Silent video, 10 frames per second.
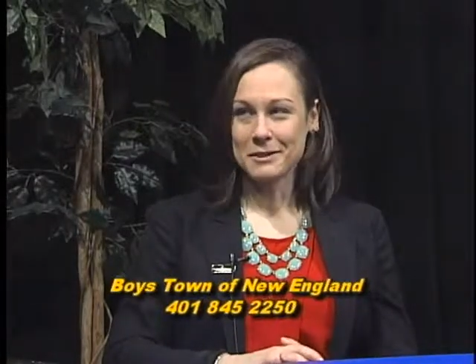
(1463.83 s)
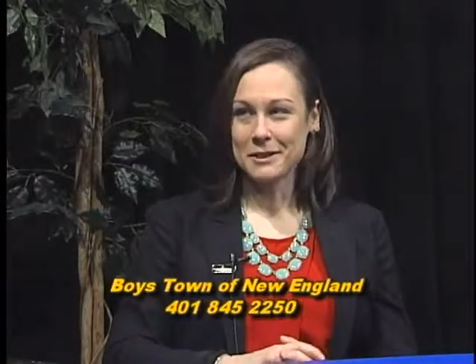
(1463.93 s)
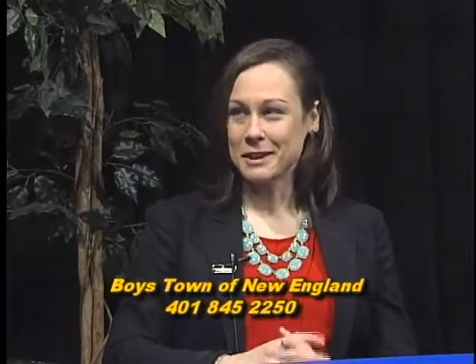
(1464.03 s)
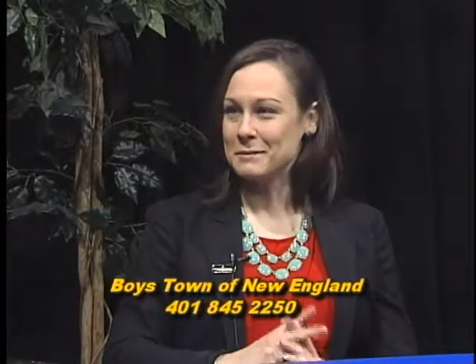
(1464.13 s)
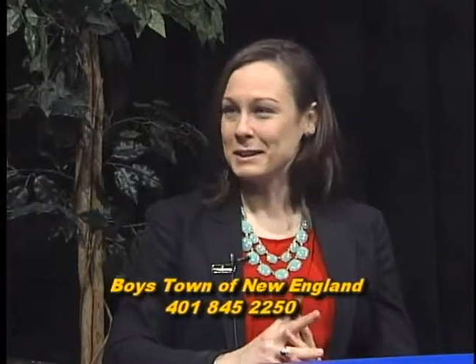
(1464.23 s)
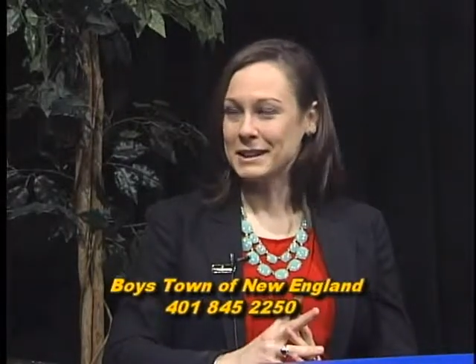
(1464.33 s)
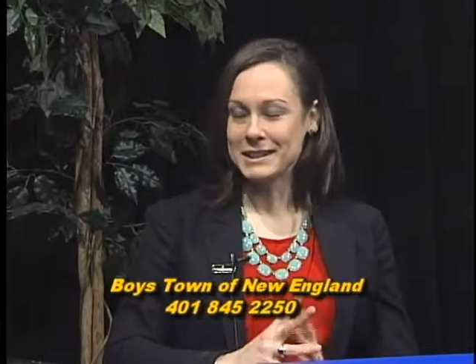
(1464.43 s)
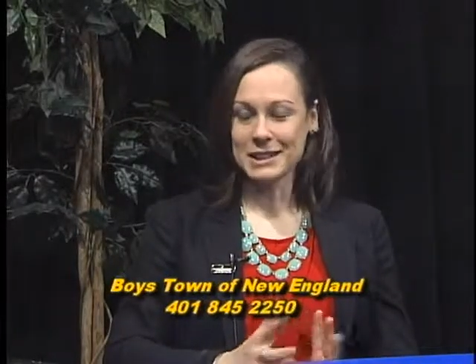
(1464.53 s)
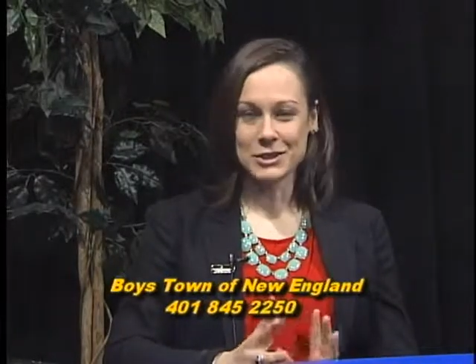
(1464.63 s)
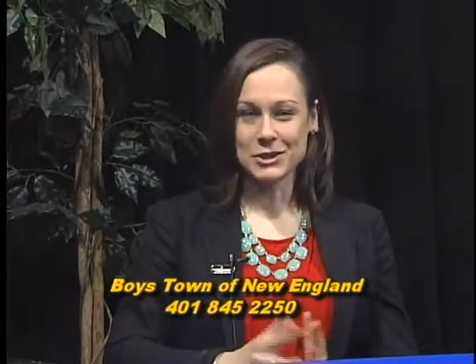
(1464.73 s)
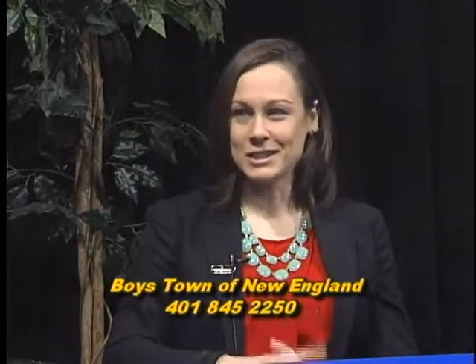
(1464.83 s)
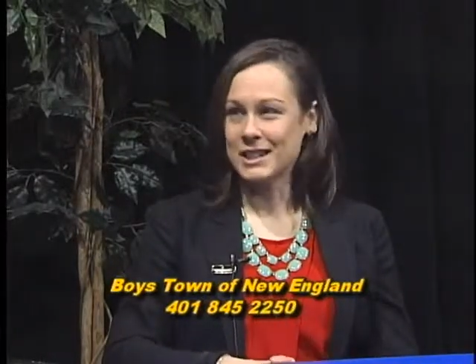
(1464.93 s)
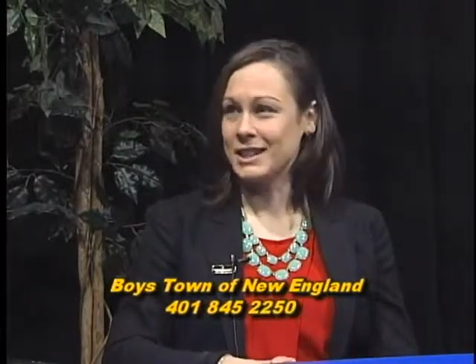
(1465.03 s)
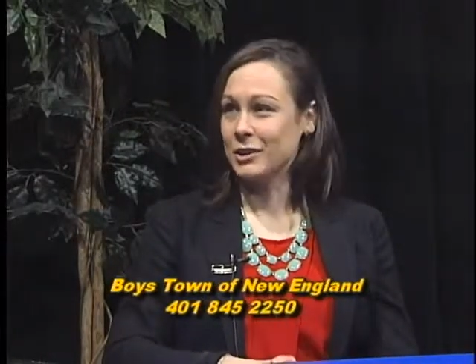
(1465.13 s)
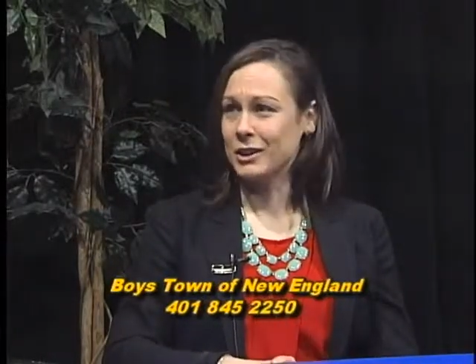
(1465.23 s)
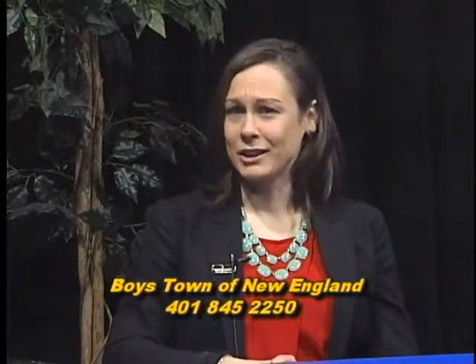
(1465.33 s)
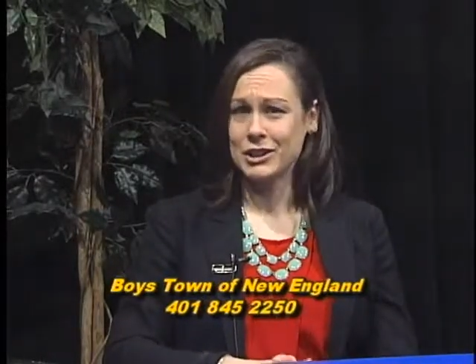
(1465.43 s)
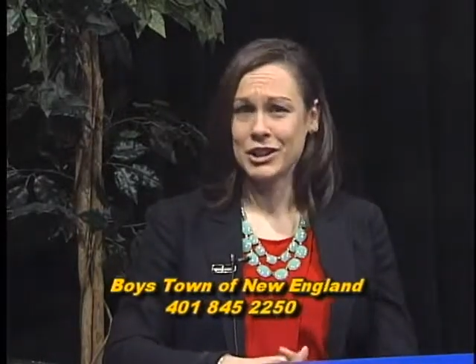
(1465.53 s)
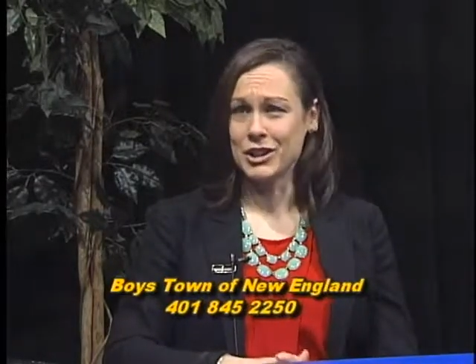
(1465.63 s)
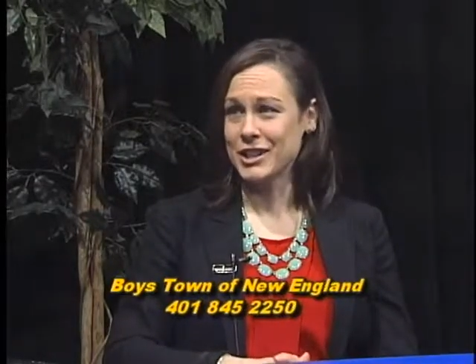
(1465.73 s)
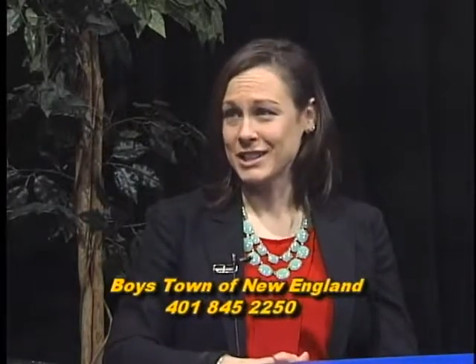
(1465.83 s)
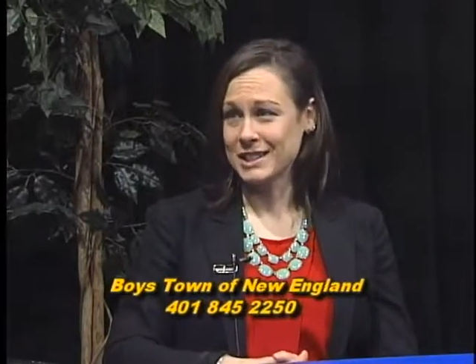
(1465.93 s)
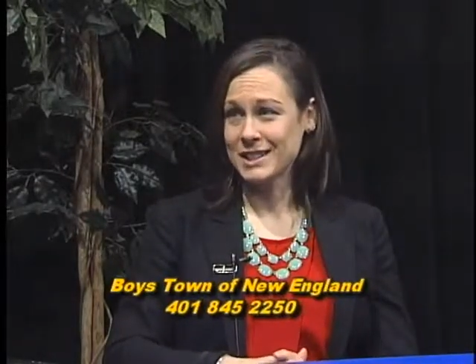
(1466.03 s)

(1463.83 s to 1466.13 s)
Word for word: If anybody is interested or curious.